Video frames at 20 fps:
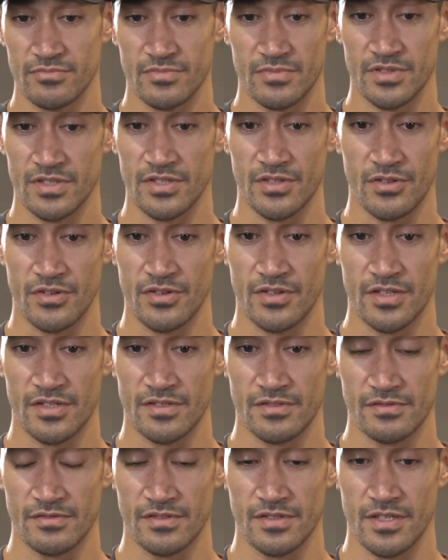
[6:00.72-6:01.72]
you know,
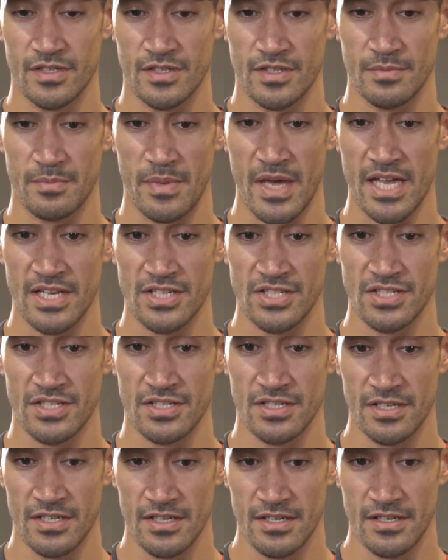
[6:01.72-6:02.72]
a
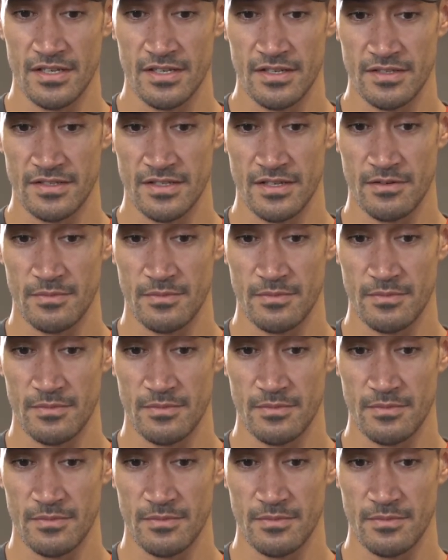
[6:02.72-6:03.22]
sour